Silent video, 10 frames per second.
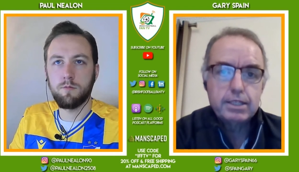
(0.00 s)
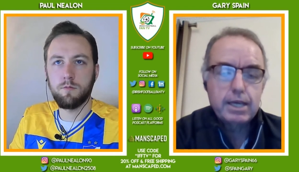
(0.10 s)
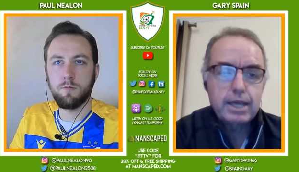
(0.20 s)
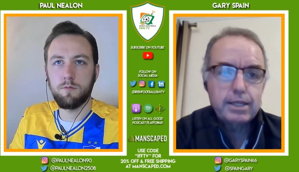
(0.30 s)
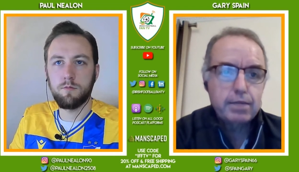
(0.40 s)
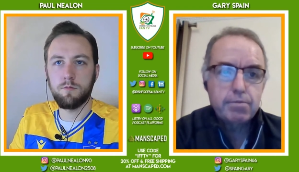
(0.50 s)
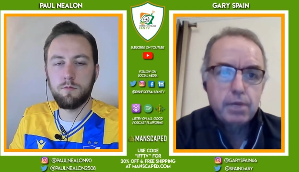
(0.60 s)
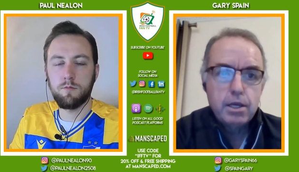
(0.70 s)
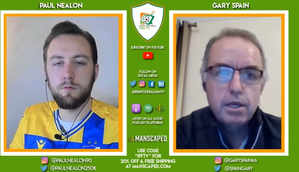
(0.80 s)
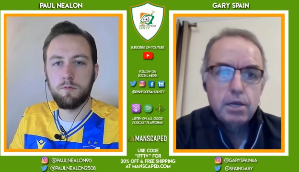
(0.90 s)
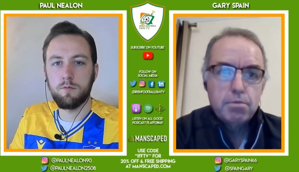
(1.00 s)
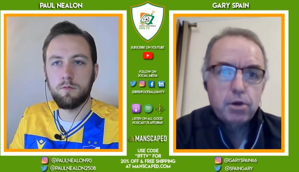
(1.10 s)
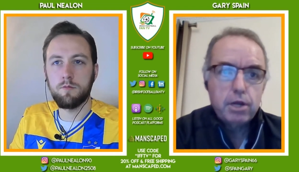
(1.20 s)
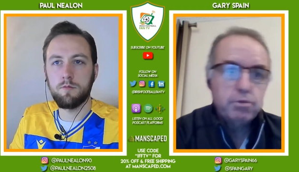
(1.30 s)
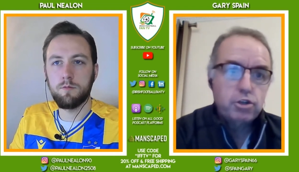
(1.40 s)
Speaker 1: to get to them.
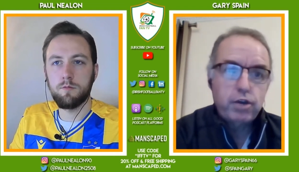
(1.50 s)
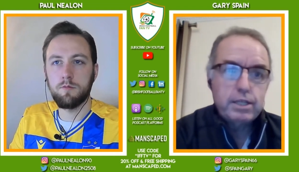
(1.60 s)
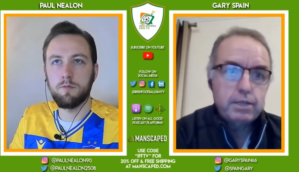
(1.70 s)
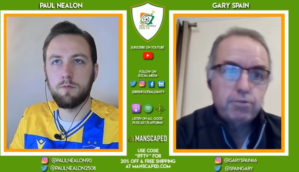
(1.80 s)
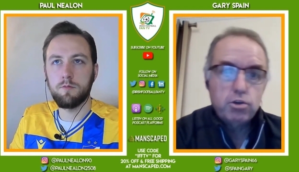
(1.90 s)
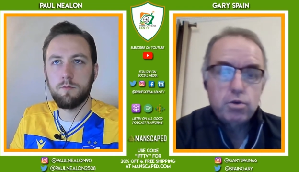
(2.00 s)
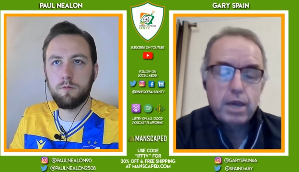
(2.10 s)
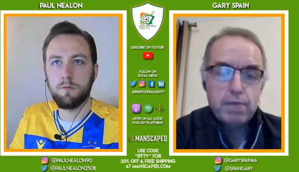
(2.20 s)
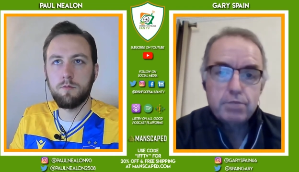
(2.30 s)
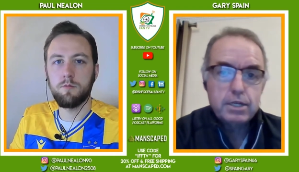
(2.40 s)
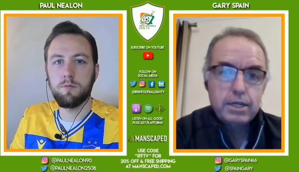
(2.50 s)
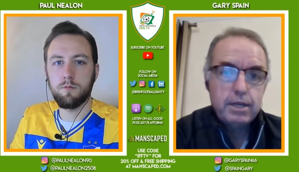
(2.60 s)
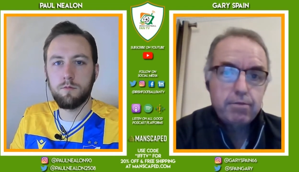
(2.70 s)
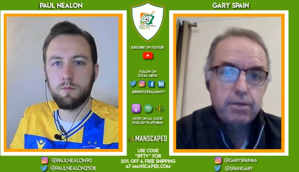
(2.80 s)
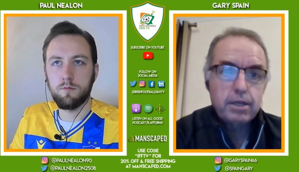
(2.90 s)
But it was great to have two games in an
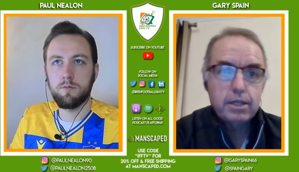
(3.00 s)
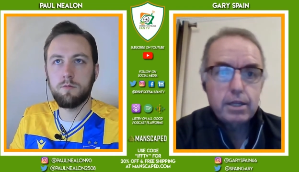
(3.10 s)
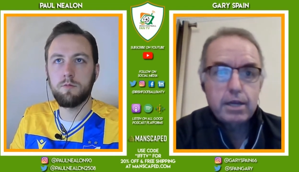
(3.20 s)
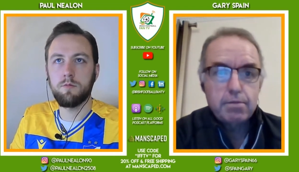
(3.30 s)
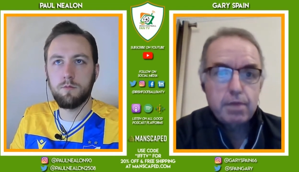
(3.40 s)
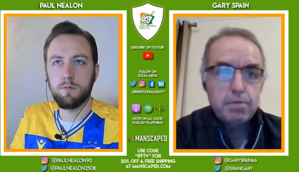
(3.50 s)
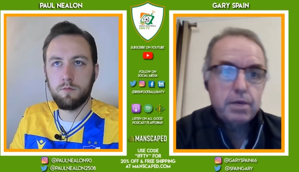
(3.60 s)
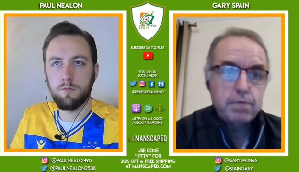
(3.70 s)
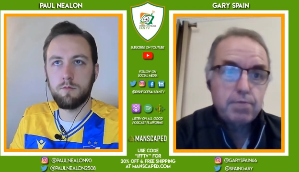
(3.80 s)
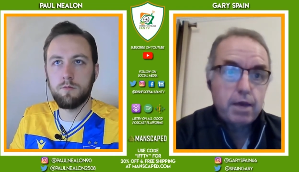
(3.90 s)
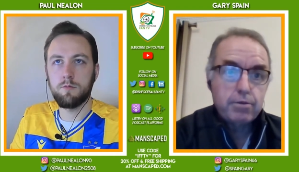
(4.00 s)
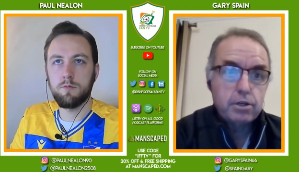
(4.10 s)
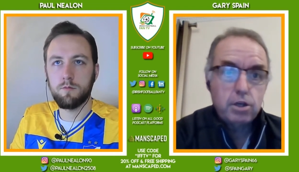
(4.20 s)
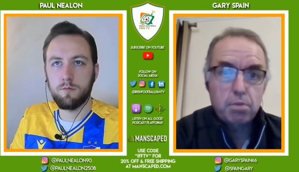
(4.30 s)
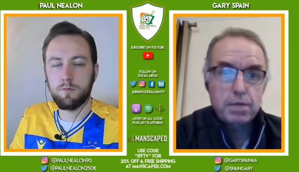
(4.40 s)
evening and then maybe have
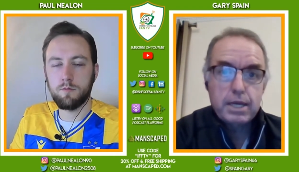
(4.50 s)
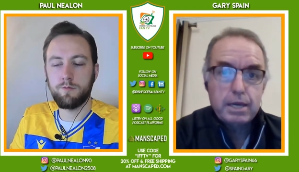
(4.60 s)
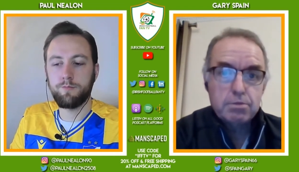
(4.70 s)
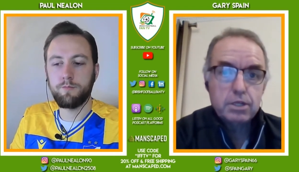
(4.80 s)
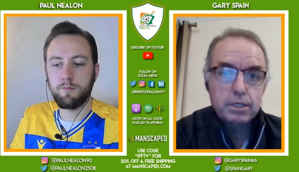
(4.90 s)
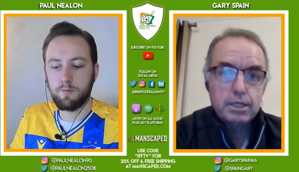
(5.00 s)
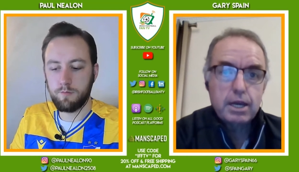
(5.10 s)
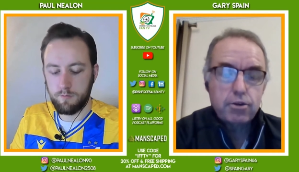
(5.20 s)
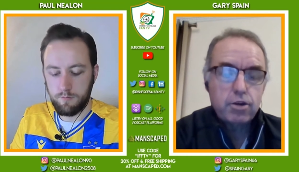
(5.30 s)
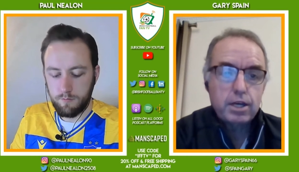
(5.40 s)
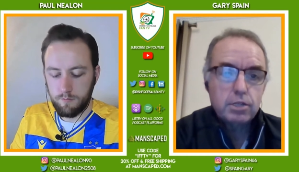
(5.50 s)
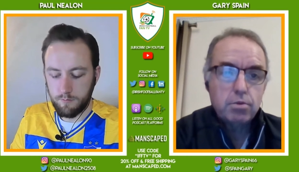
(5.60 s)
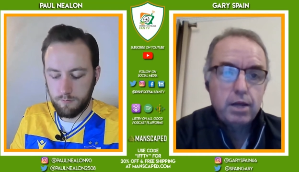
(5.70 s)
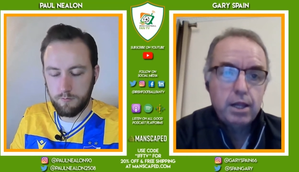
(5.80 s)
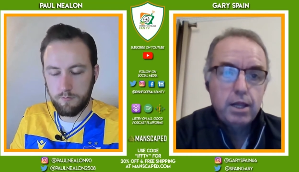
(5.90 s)
a couple of games on a Saturday
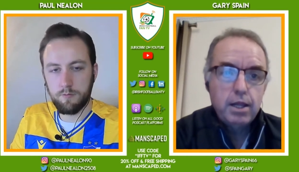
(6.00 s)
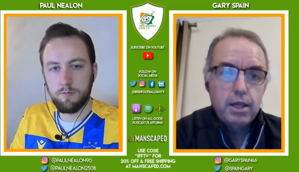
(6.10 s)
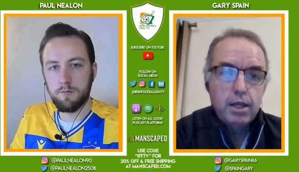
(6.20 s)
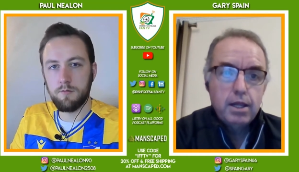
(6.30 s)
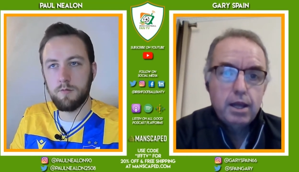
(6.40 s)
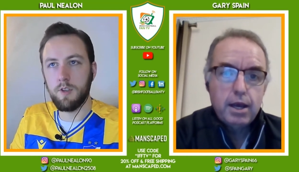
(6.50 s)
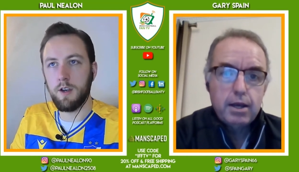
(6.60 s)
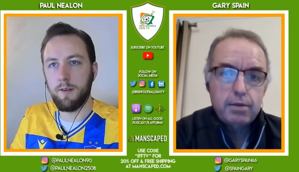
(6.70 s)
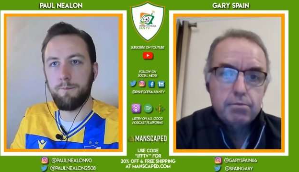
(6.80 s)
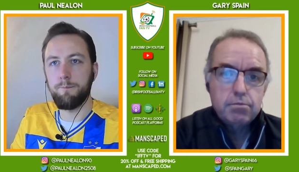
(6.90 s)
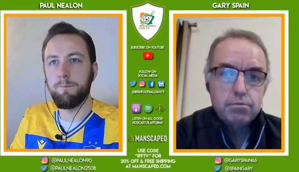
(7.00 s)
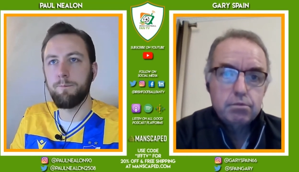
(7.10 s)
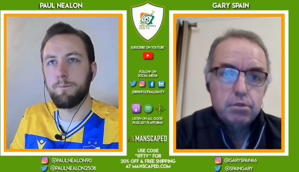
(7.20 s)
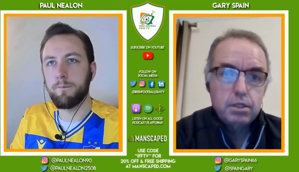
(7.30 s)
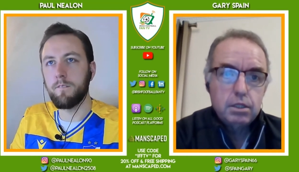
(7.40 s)
as well. Um,
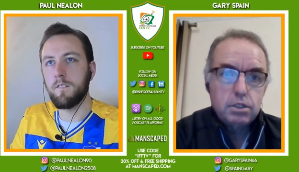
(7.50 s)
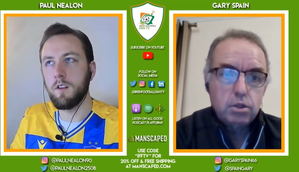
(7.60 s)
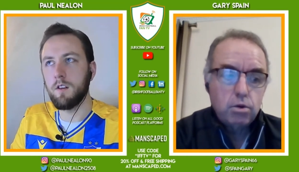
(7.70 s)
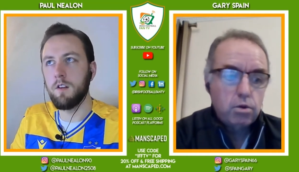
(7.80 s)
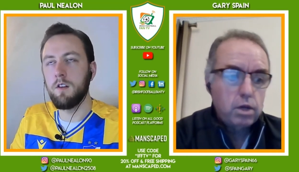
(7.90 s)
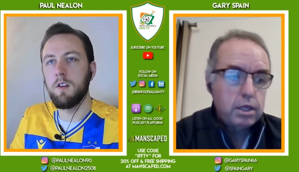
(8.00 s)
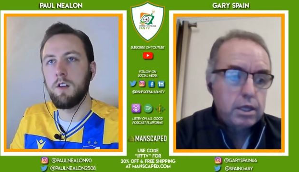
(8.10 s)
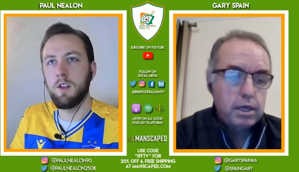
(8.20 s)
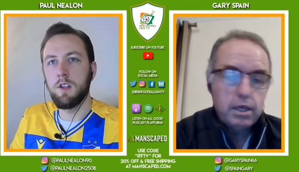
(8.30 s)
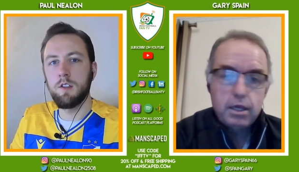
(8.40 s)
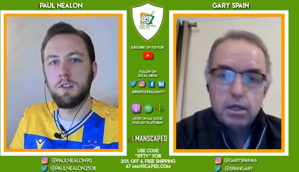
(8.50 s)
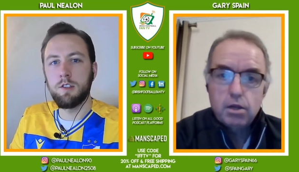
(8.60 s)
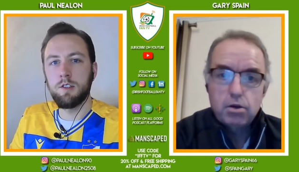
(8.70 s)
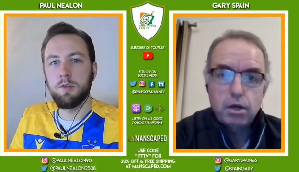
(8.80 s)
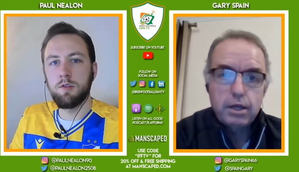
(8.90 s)
so,
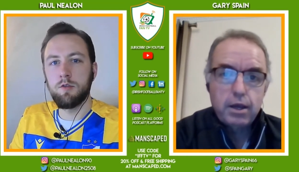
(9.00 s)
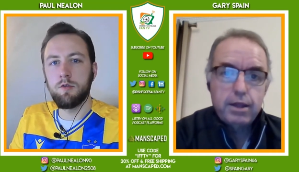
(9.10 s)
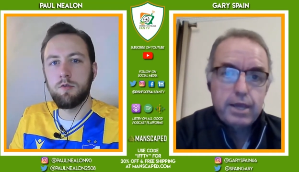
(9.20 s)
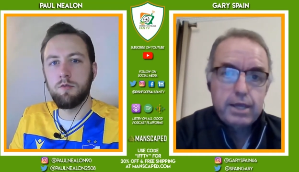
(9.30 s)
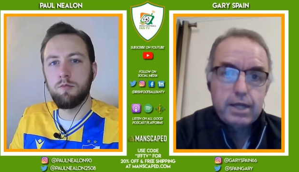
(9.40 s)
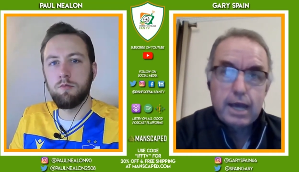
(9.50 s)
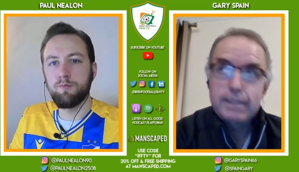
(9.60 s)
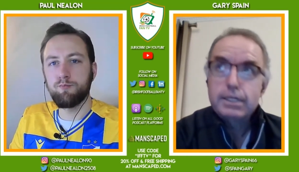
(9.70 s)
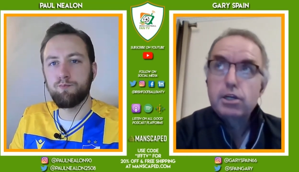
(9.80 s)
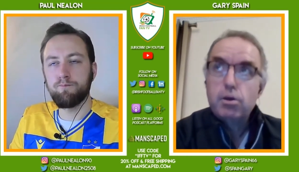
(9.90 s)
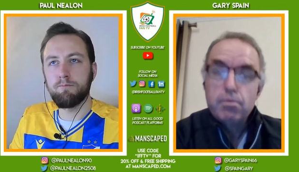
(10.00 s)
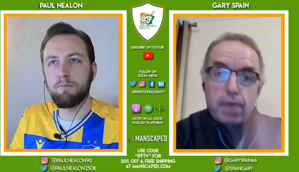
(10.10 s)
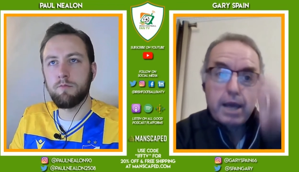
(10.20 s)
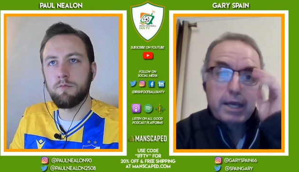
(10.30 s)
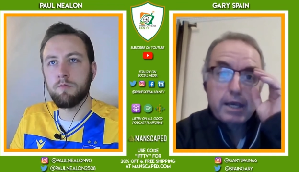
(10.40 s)
look, I, I think it has to come
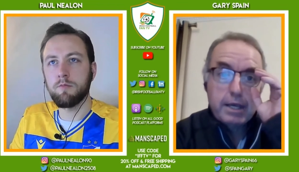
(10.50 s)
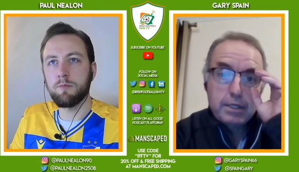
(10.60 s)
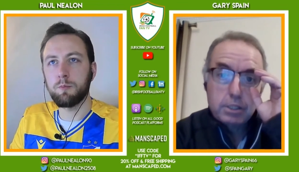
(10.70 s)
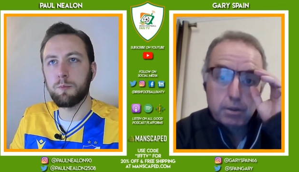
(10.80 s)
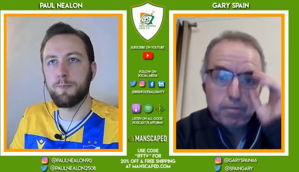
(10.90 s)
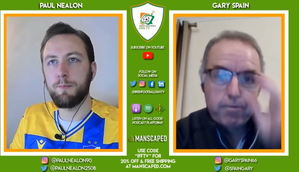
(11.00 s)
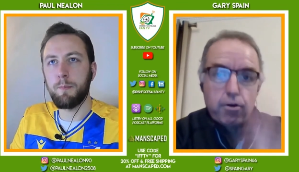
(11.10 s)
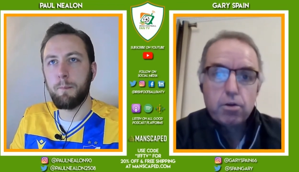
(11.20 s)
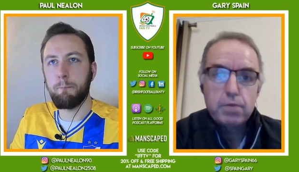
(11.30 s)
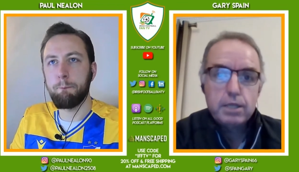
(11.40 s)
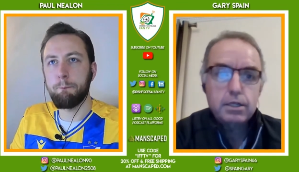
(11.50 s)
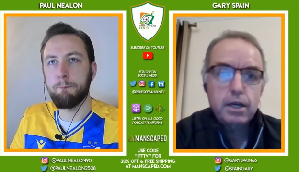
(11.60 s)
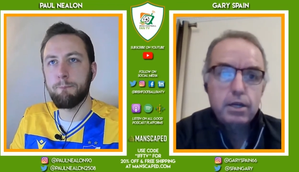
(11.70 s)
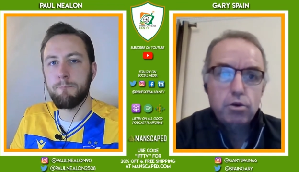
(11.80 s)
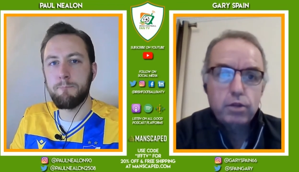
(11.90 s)
back in some format.
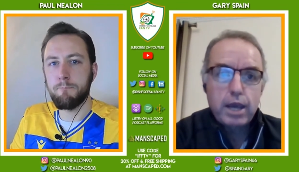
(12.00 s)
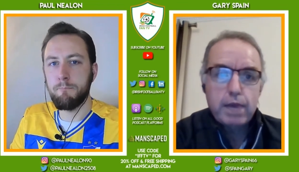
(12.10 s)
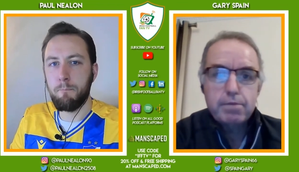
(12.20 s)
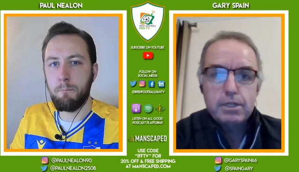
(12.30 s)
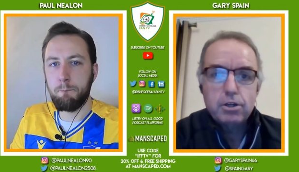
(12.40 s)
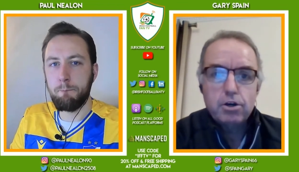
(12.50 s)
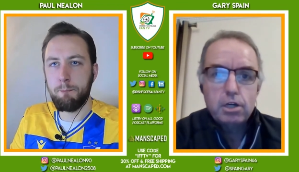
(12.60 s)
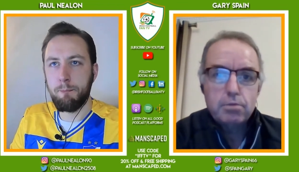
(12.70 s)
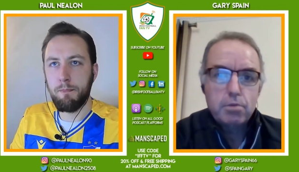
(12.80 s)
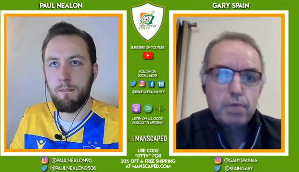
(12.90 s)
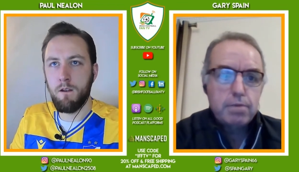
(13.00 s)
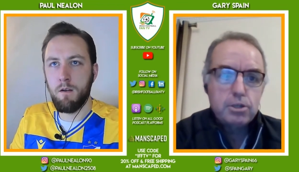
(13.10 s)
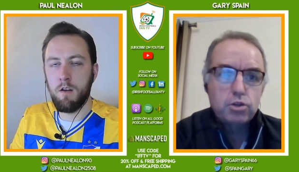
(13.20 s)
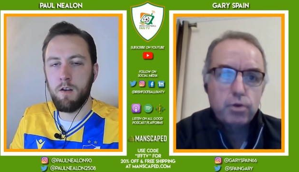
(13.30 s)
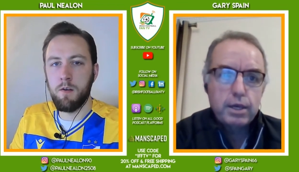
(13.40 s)
I know they had been talking about
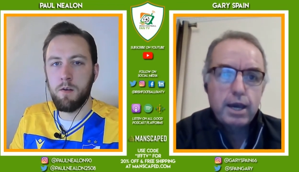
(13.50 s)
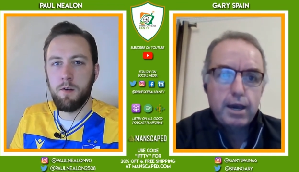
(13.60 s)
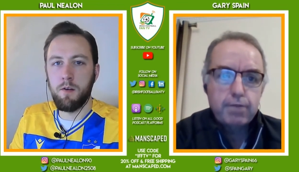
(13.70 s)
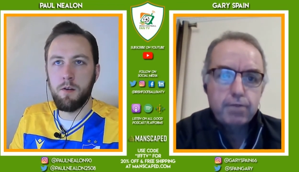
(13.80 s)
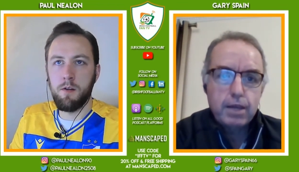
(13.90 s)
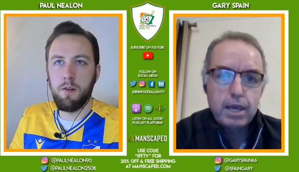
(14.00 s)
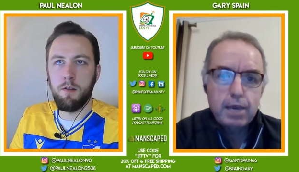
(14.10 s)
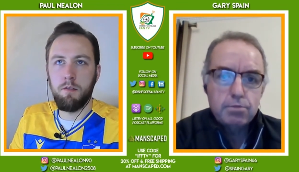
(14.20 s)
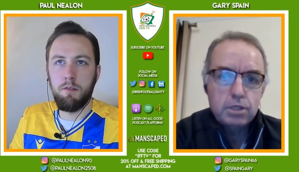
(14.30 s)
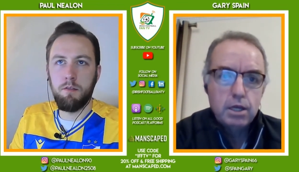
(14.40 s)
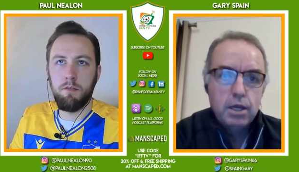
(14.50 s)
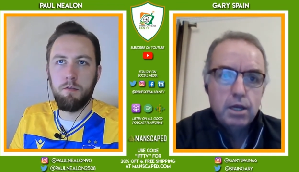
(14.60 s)
maybe showing half the games.